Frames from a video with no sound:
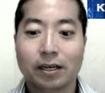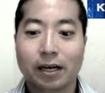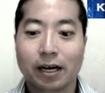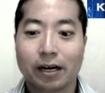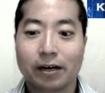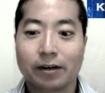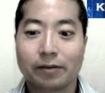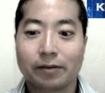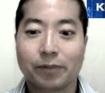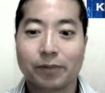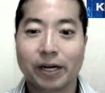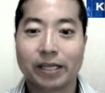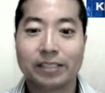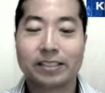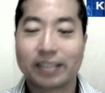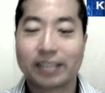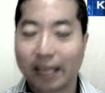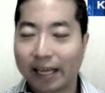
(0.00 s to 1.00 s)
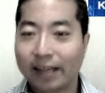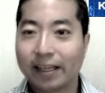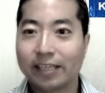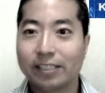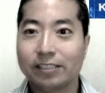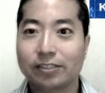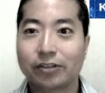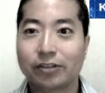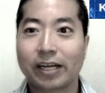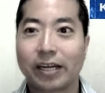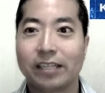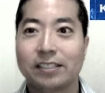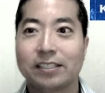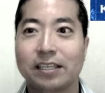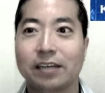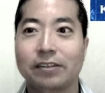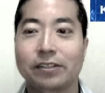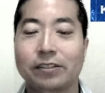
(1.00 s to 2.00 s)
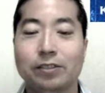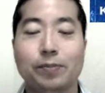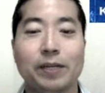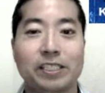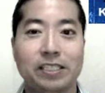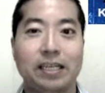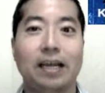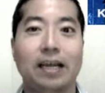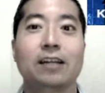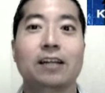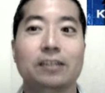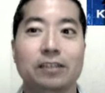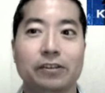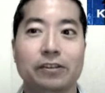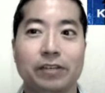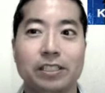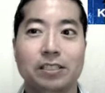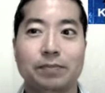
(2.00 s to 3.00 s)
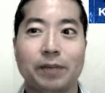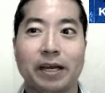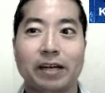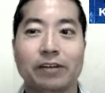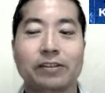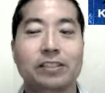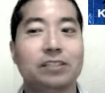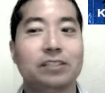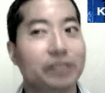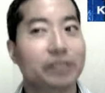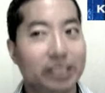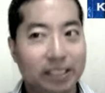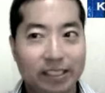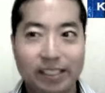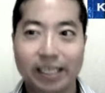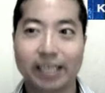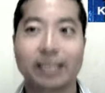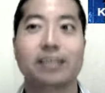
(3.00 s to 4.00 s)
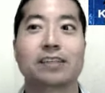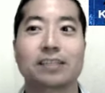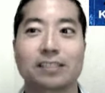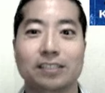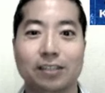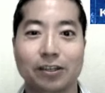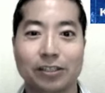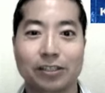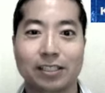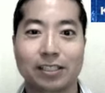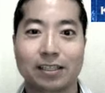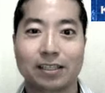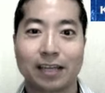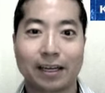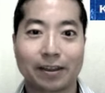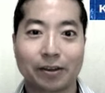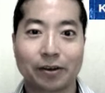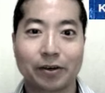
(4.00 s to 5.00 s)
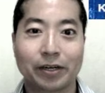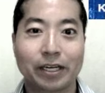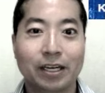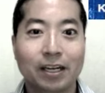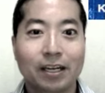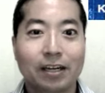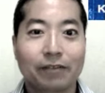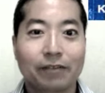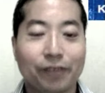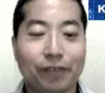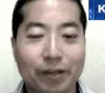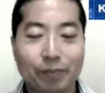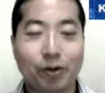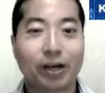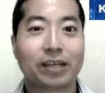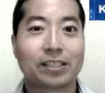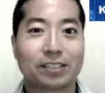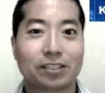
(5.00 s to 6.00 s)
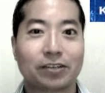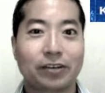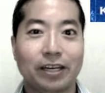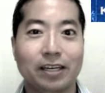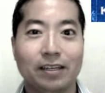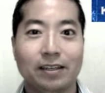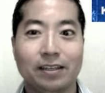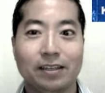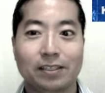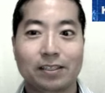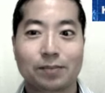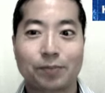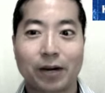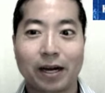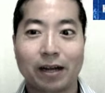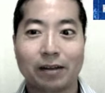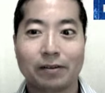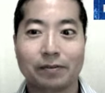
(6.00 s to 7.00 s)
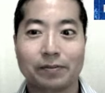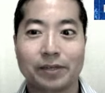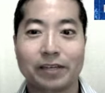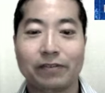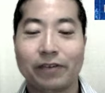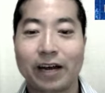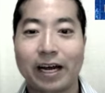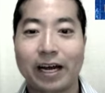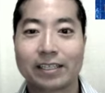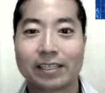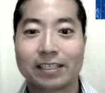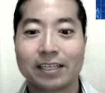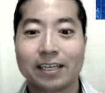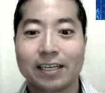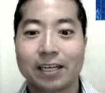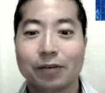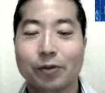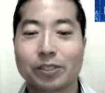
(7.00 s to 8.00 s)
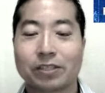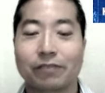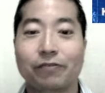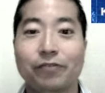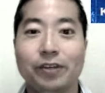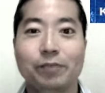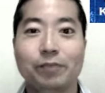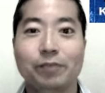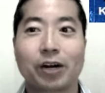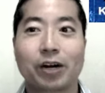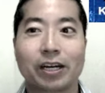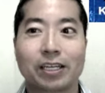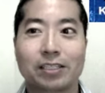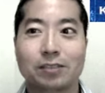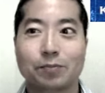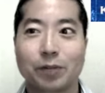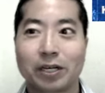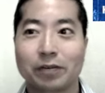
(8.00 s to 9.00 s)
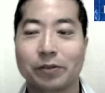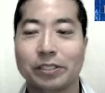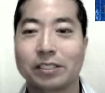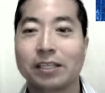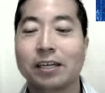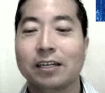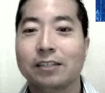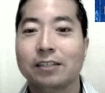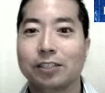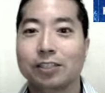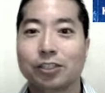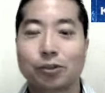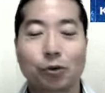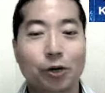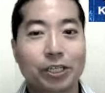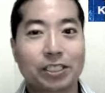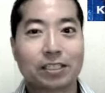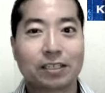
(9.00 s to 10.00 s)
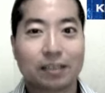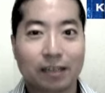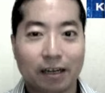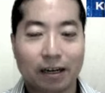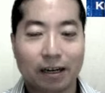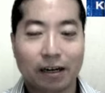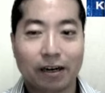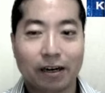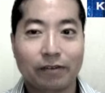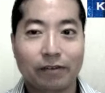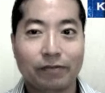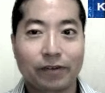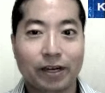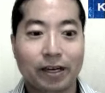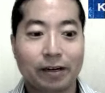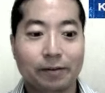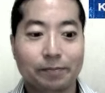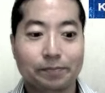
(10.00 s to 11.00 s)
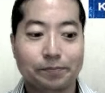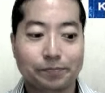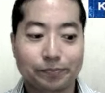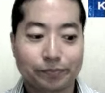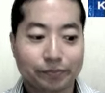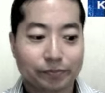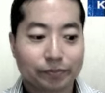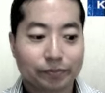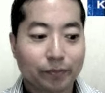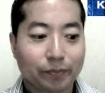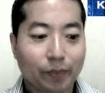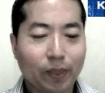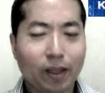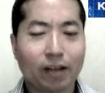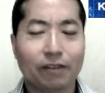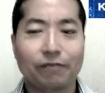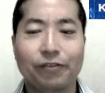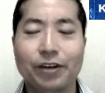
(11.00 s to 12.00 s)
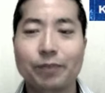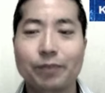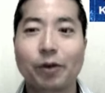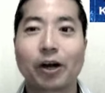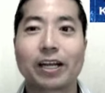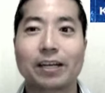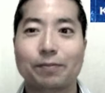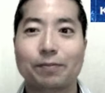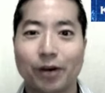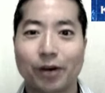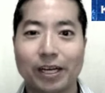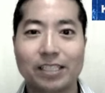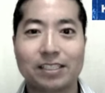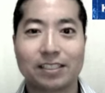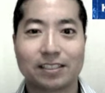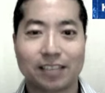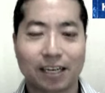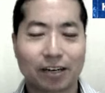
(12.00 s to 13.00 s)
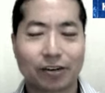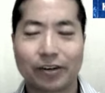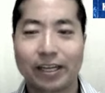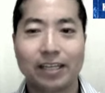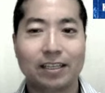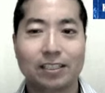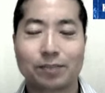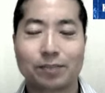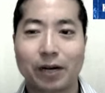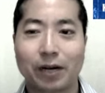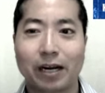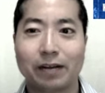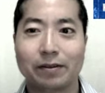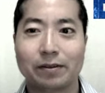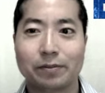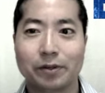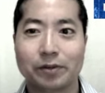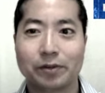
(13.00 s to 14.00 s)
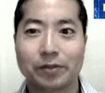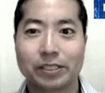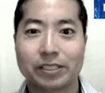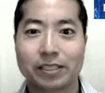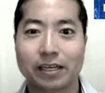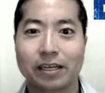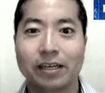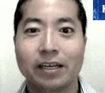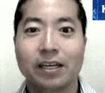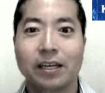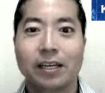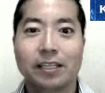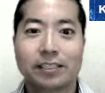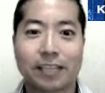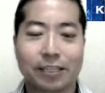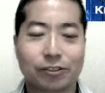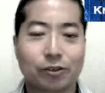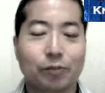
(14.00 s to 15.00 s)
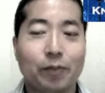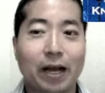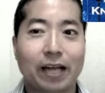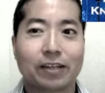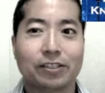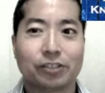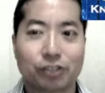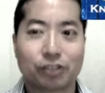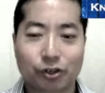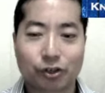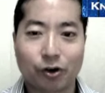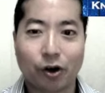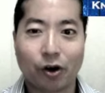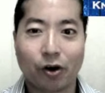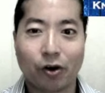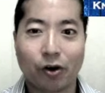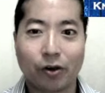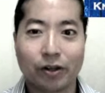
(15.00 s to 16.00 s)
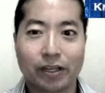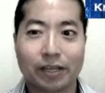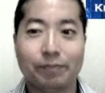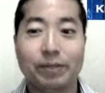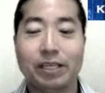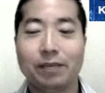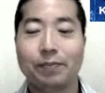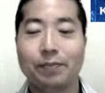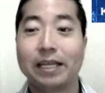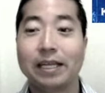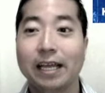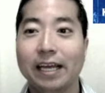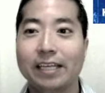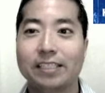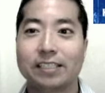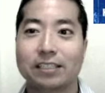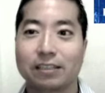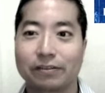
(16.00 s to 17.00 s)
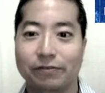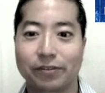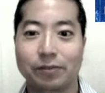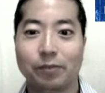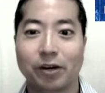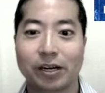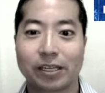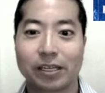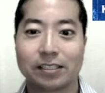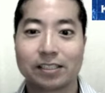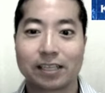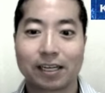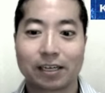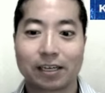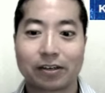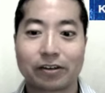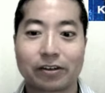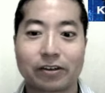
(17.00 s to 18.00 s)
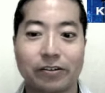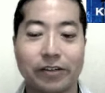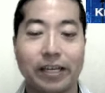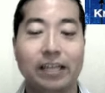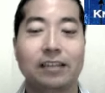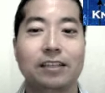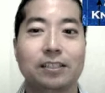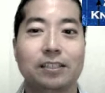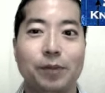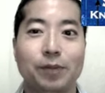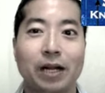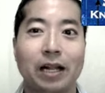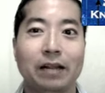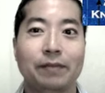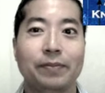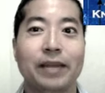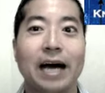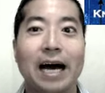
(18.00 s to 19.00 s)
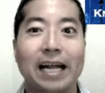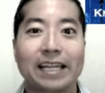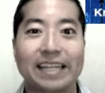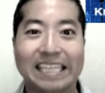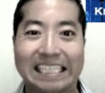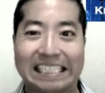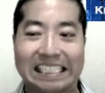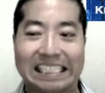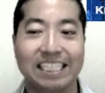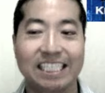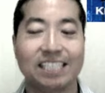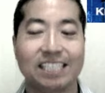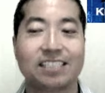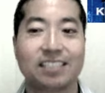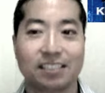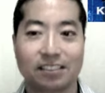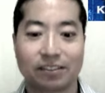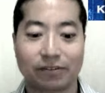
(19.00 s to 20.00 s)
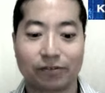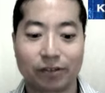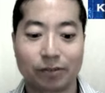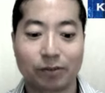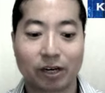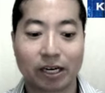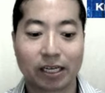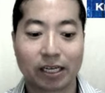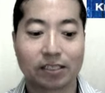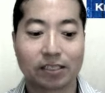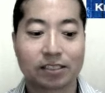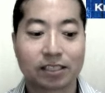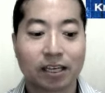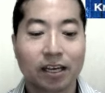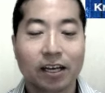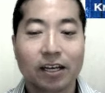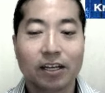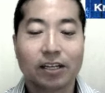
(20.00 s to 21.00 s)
But instead, they try to sell you, especially Alan Greenspan, on this ridiculous notion that there were free markets created this problem. And in fact, it wasn't free markets, but it was distortion of free market prices that created this problem. It was central bank control and manipulation of free markets that created this problem, not the existence of free markets.